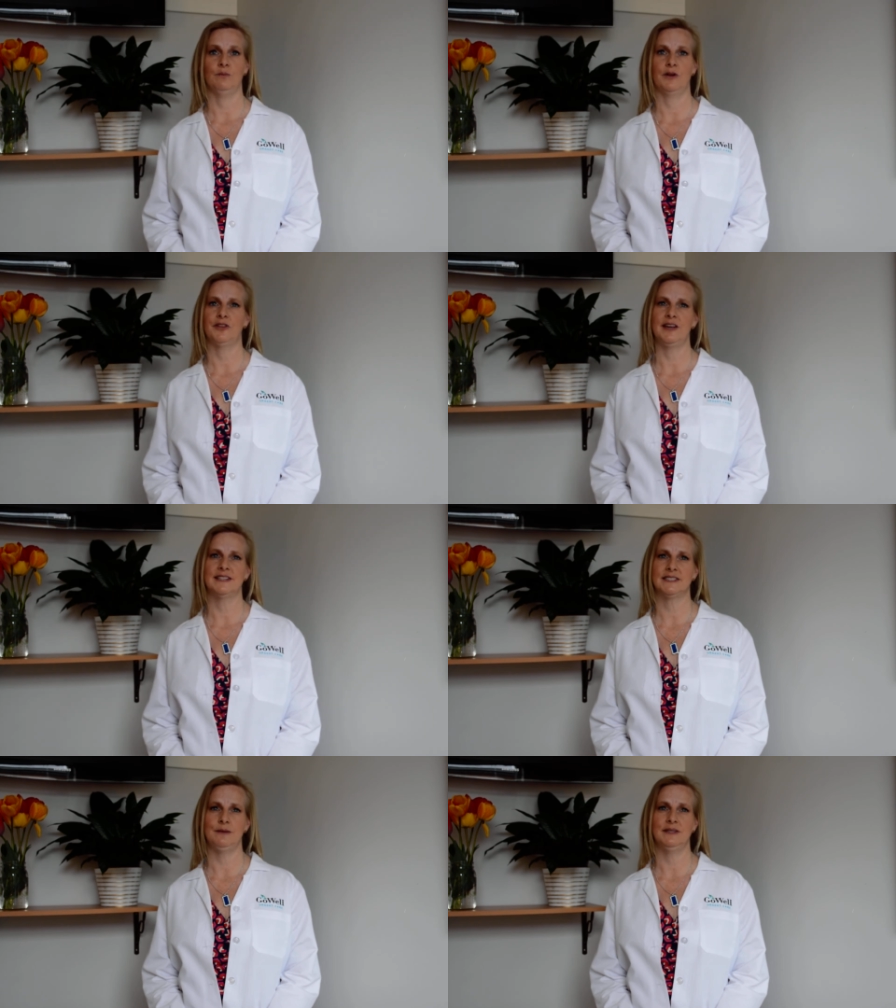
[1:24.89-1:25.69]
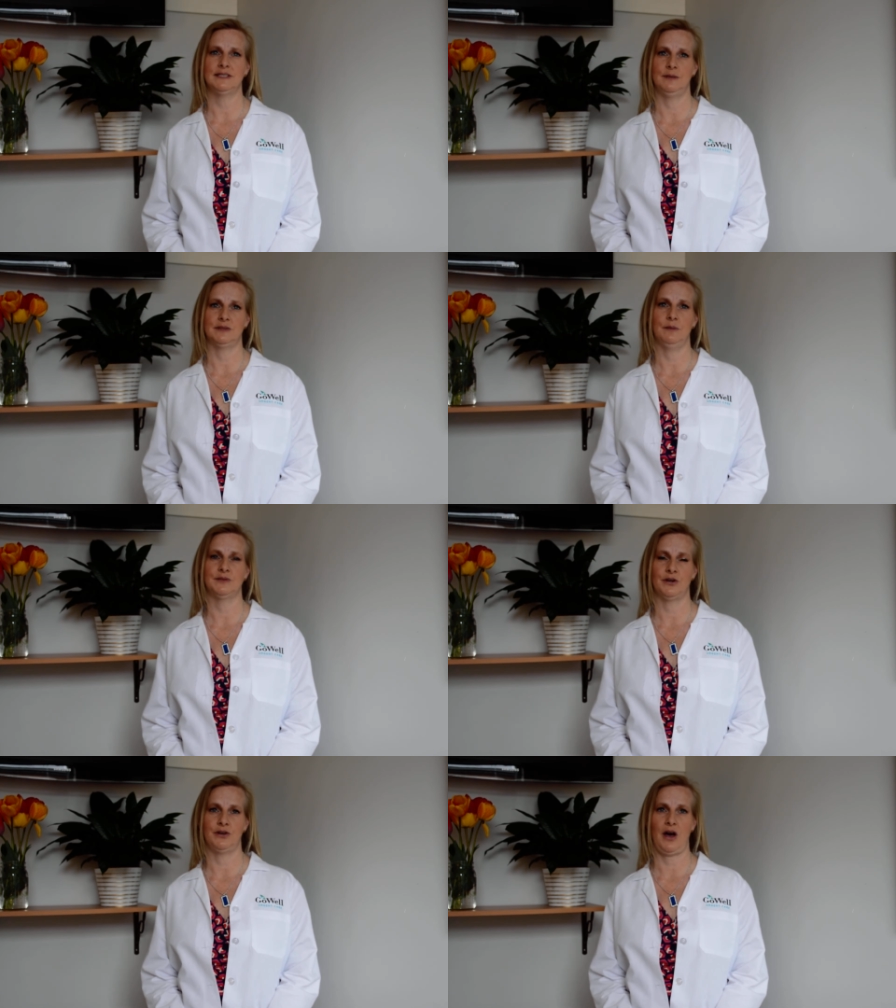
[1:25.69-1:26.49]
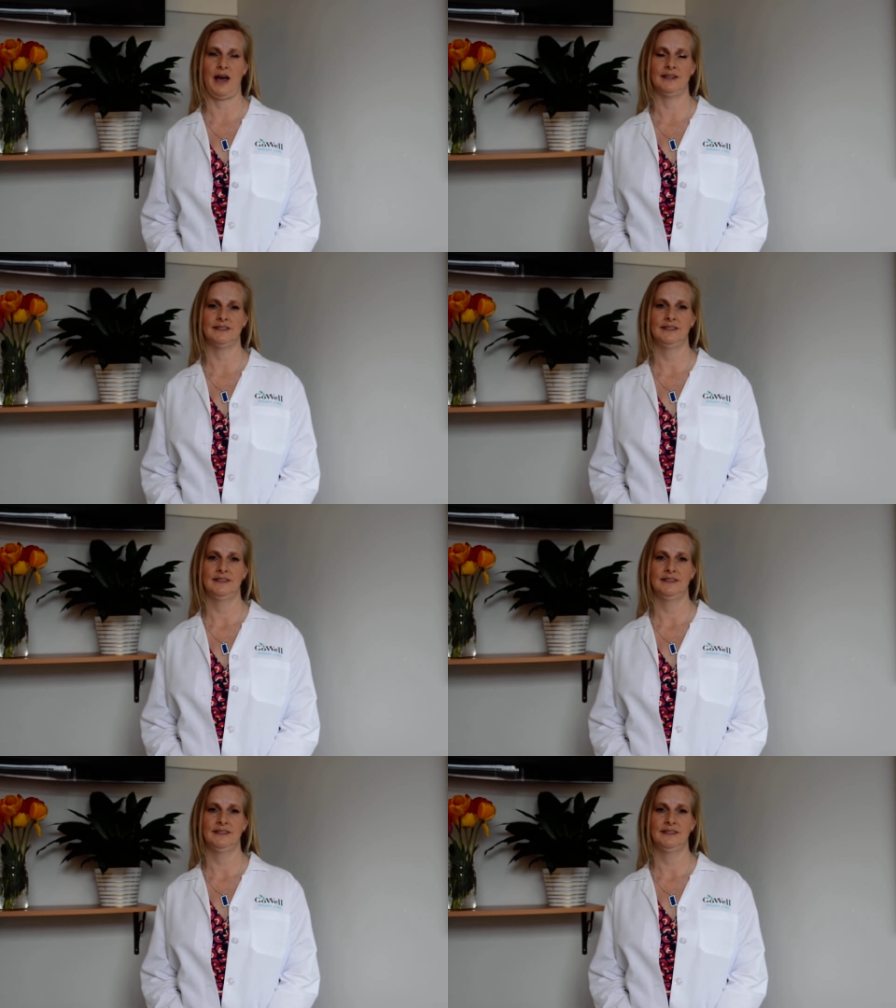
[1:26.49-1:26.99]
whether they exhibit symptoms or not.